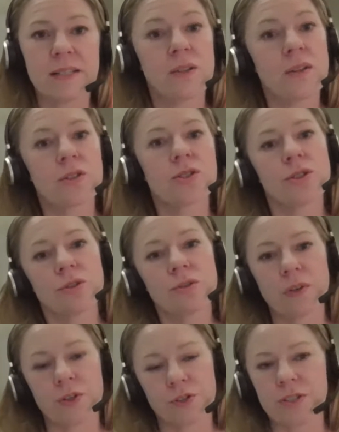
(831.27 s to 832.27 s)
So there's two
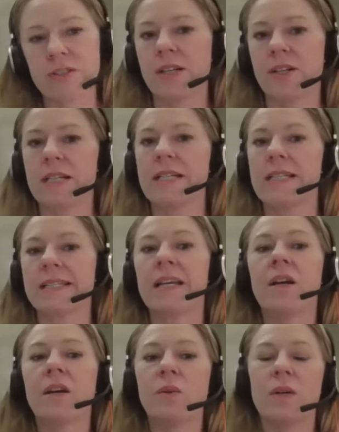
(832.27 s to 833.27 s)
versions. There is
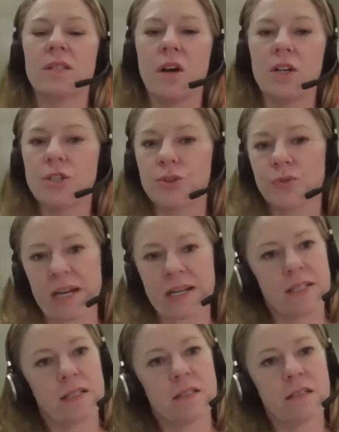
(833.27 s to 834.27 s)
what's called
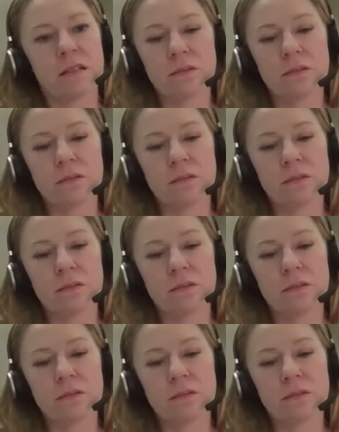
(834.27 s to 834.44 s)
directed